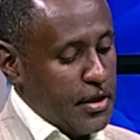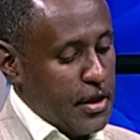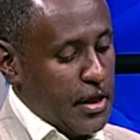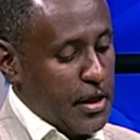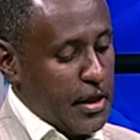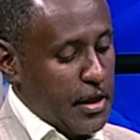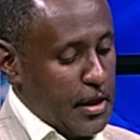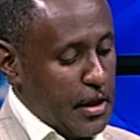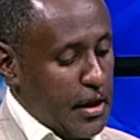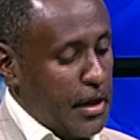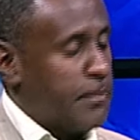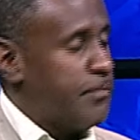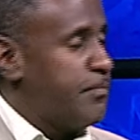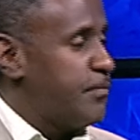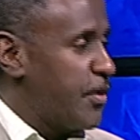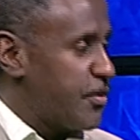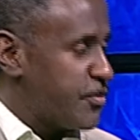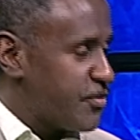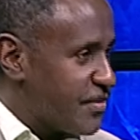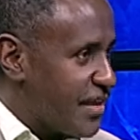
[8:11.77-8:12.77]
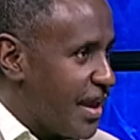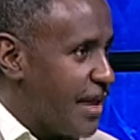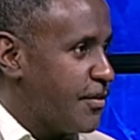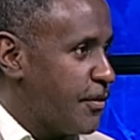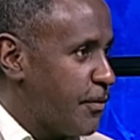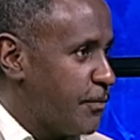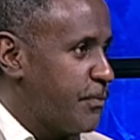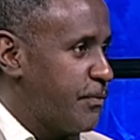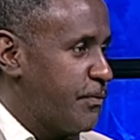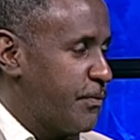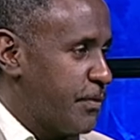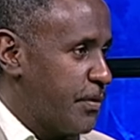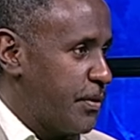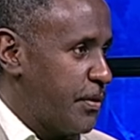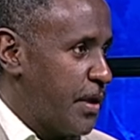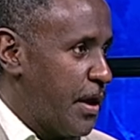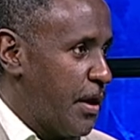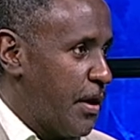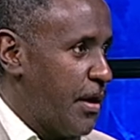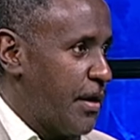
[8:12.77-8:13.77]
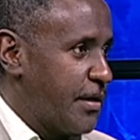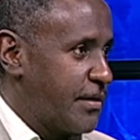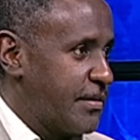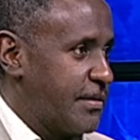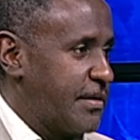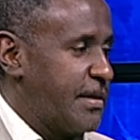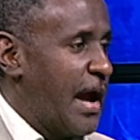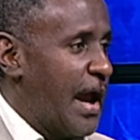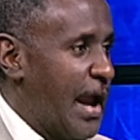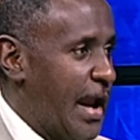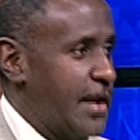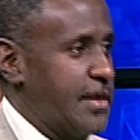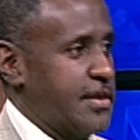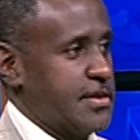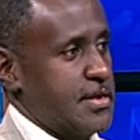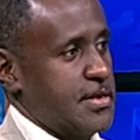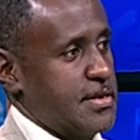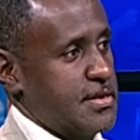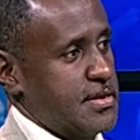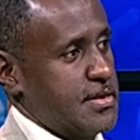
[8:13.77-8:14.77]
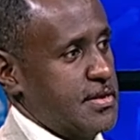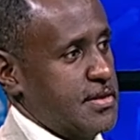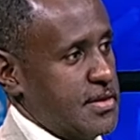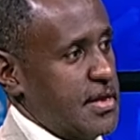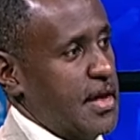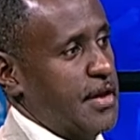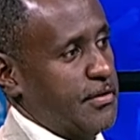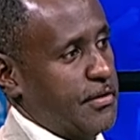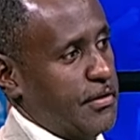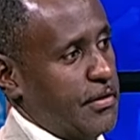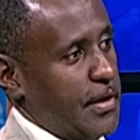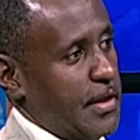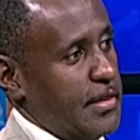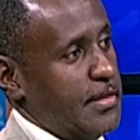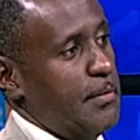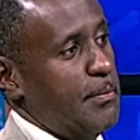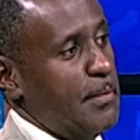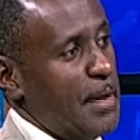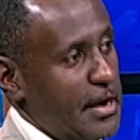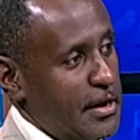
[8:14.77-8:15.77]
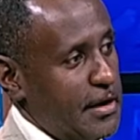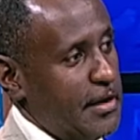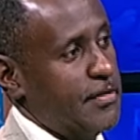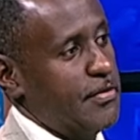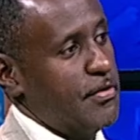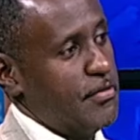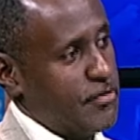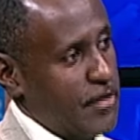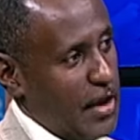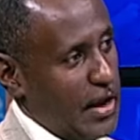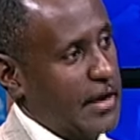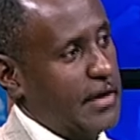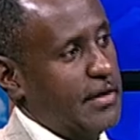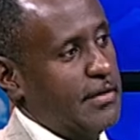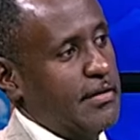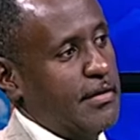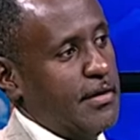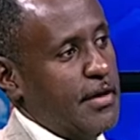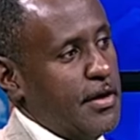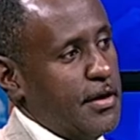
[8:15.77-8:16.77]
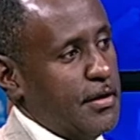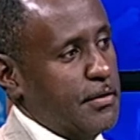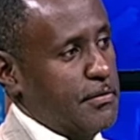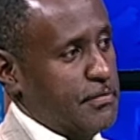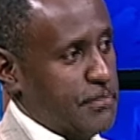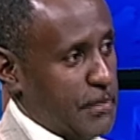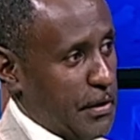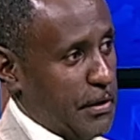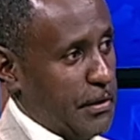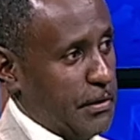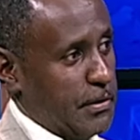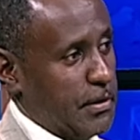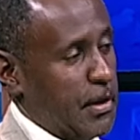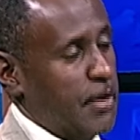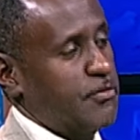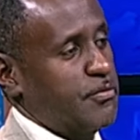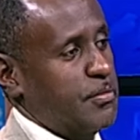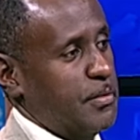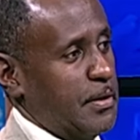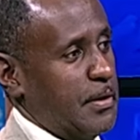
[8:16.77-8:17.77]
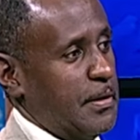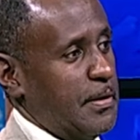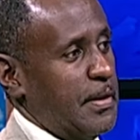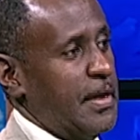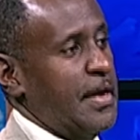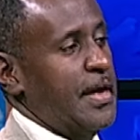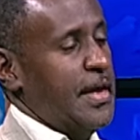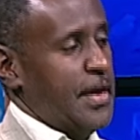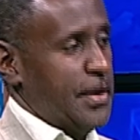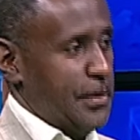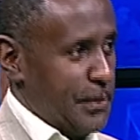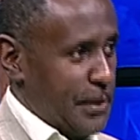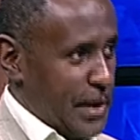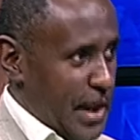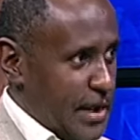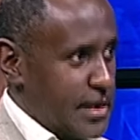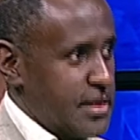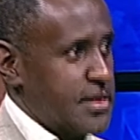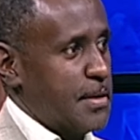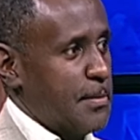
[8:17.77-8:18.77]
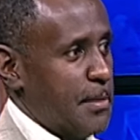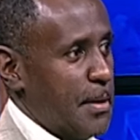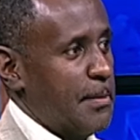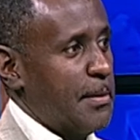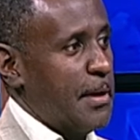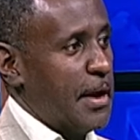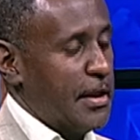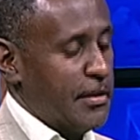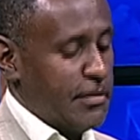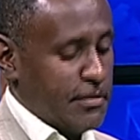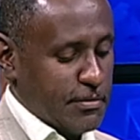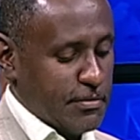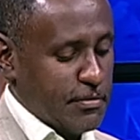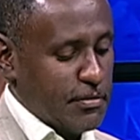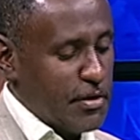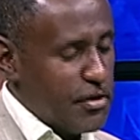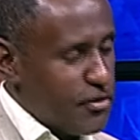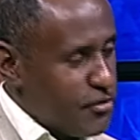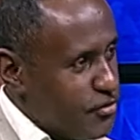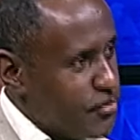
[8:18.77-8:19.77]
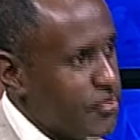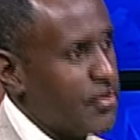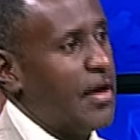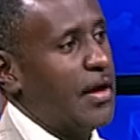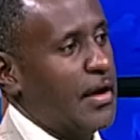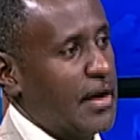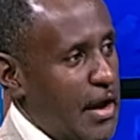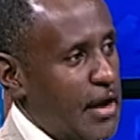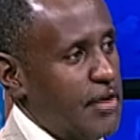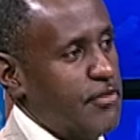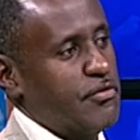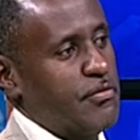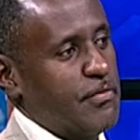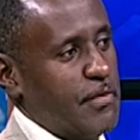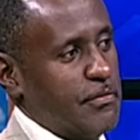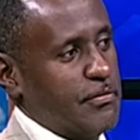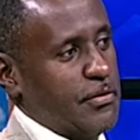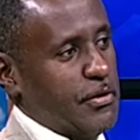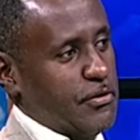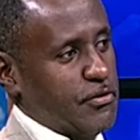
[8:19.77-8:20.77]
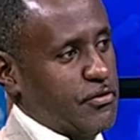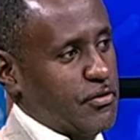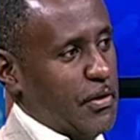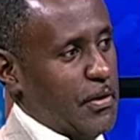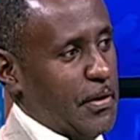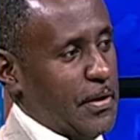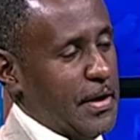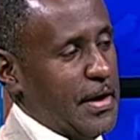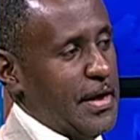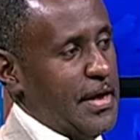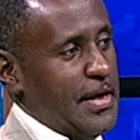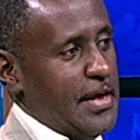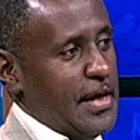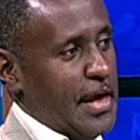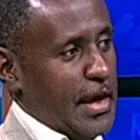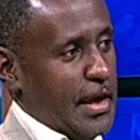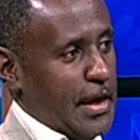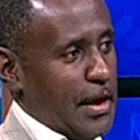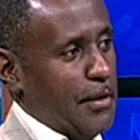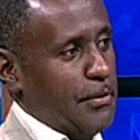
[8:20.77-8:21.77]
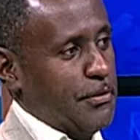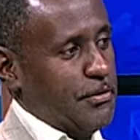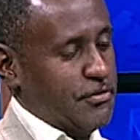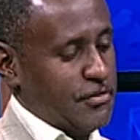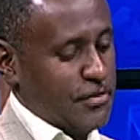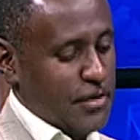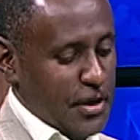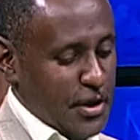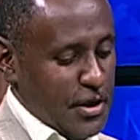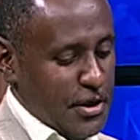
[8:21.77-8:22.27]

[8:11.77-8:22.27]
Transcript: a state-of-the-art dialysis center at the Menelik II Referral Hospital here in Addis Ababa, and these kinds of efforts are encouraged.